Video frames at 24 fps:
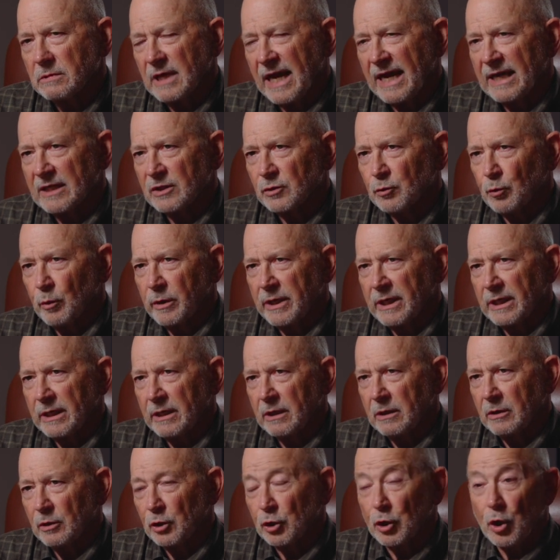as
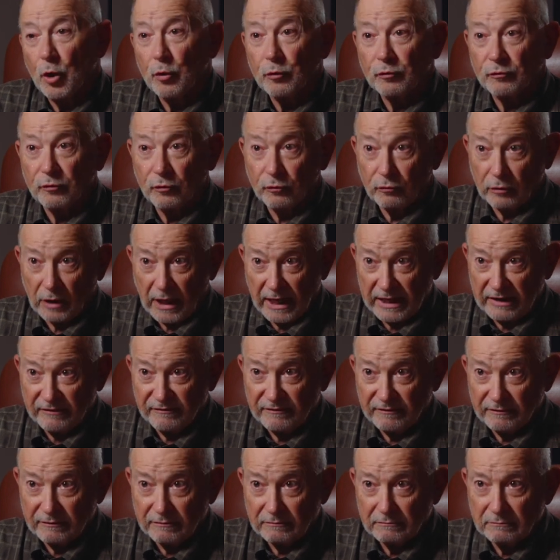we go through
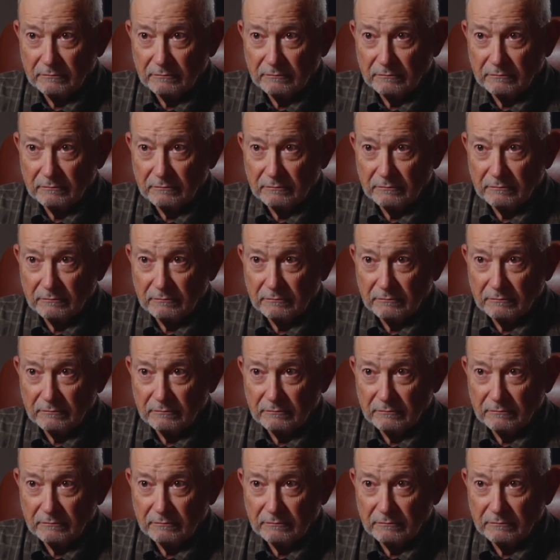life,